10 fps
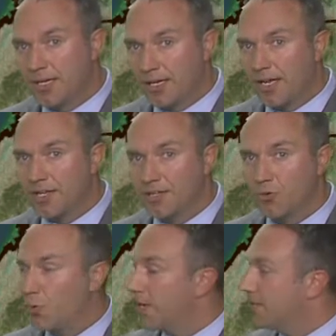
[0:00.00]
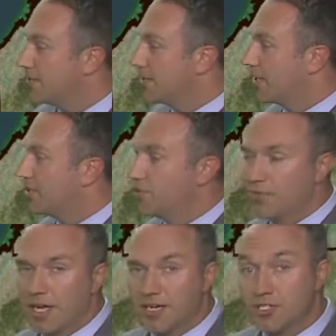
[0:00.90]
lighten the winds unless
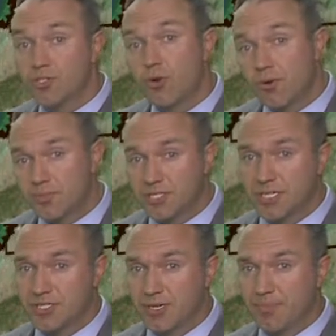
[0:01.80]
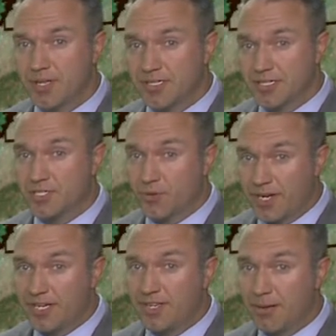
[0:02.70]
you've got a storm system that is
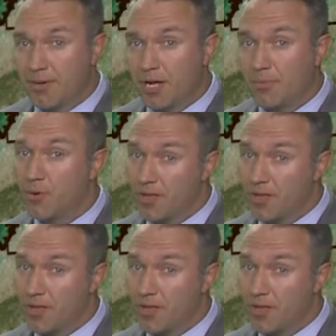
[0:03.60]
cranking them up.